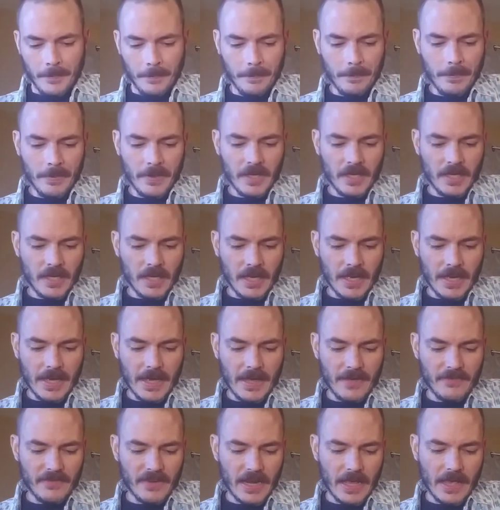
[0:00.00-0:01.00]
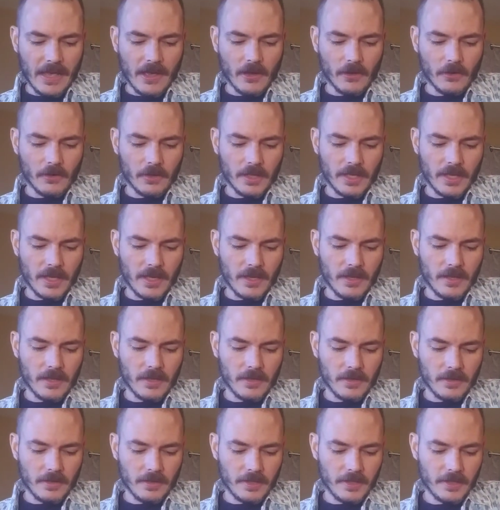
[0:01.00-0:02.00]
But I have it out,
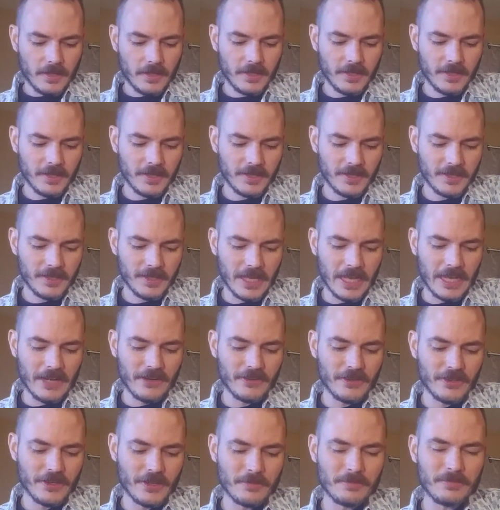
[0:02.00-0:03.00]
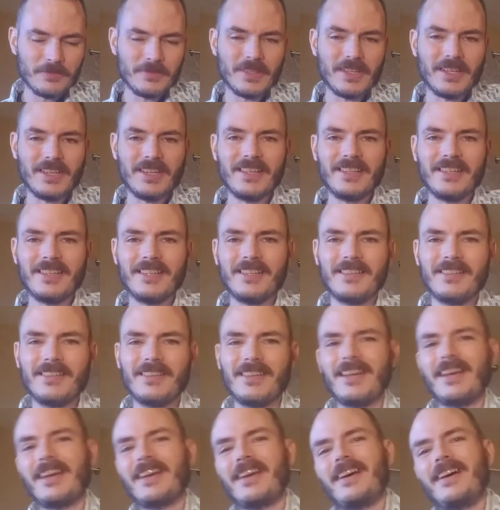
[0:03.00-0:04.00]
and I don't know,
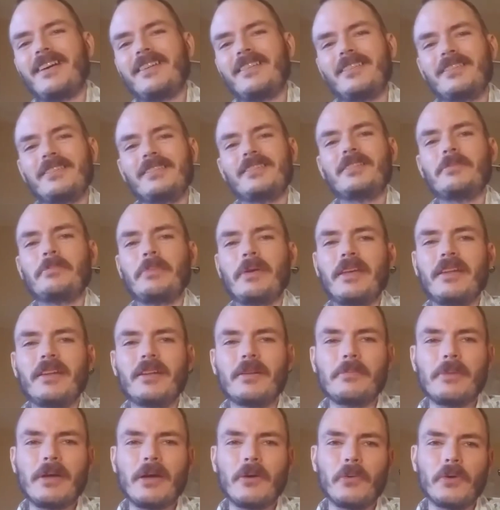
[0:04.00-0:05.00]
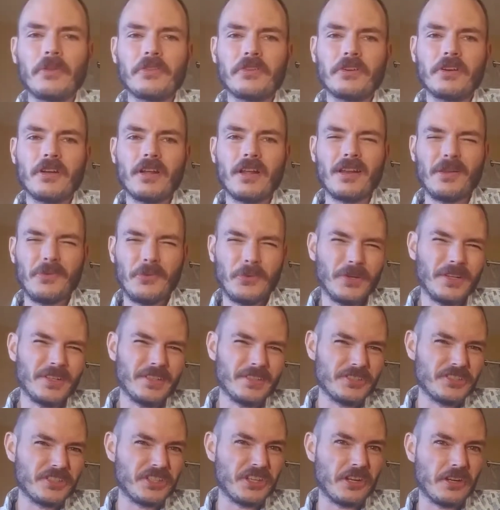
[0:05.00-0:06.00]
I kind of debated about whether or not I wanted
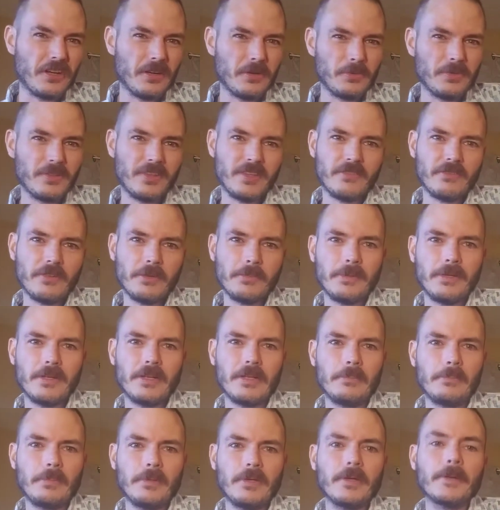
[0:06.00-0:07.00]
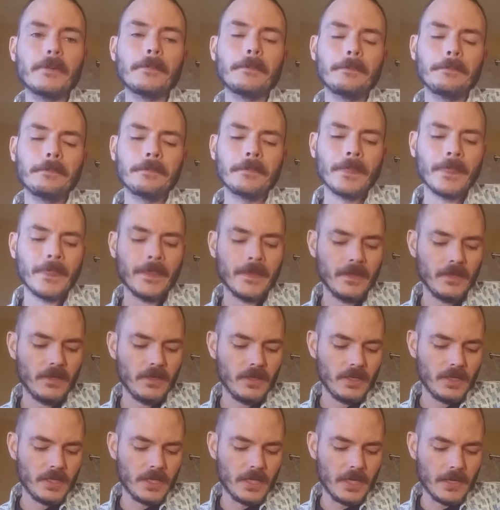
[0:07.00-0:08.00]
to share it with everybody, but
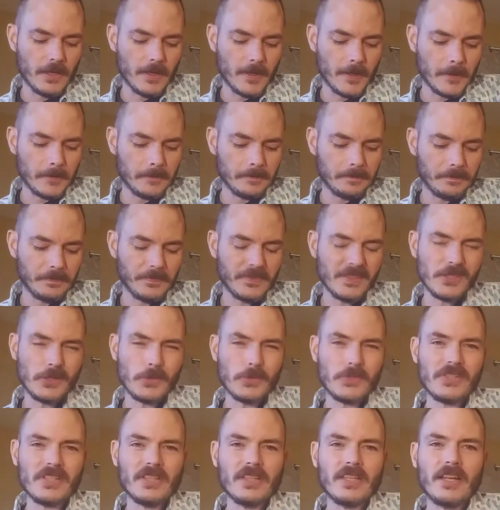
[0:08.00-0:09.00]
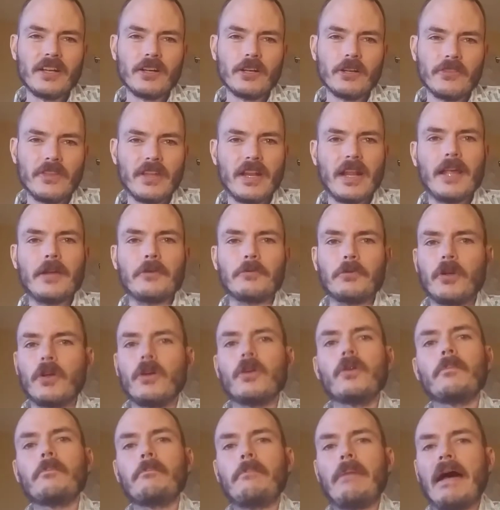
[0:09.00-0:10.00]
this was a letter that I
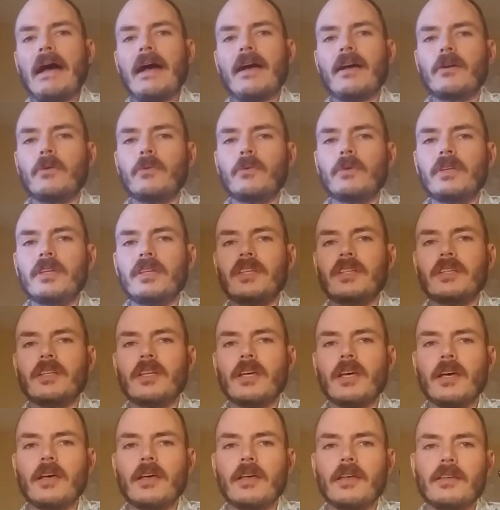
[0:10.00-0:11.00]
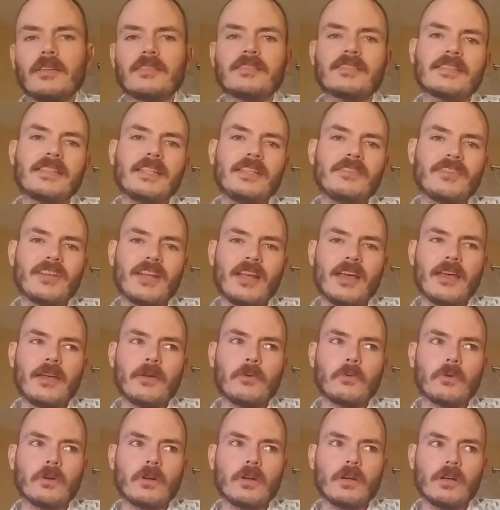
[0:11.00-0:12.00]
wrote back when Steve and I
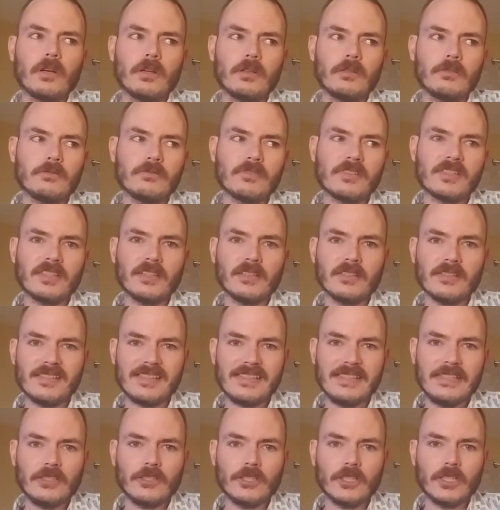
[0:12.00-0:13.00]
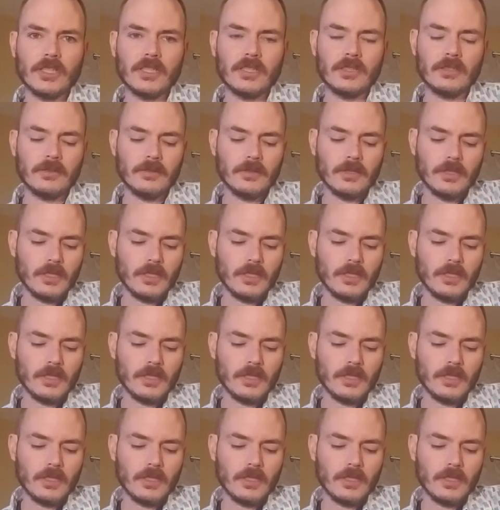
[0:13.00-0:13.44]
were still a secret.